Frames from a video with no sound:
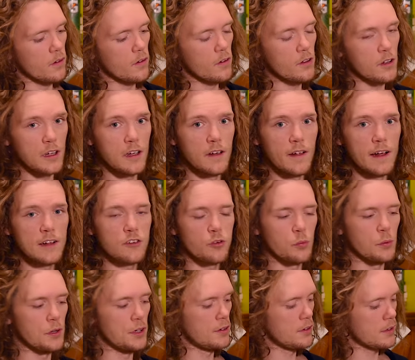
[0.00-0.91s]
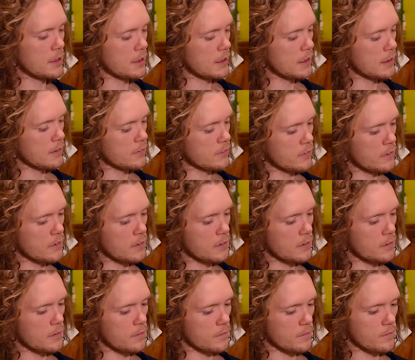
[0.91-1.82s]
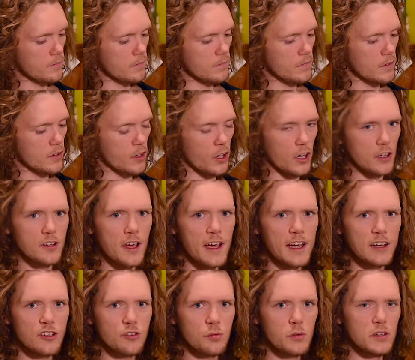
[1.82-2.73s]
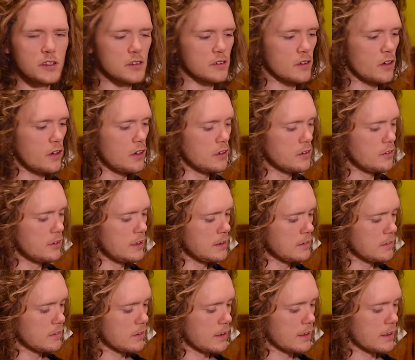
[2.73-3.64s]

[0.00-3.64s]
Okay, that's weird. I guess uh, contacts weren't on right?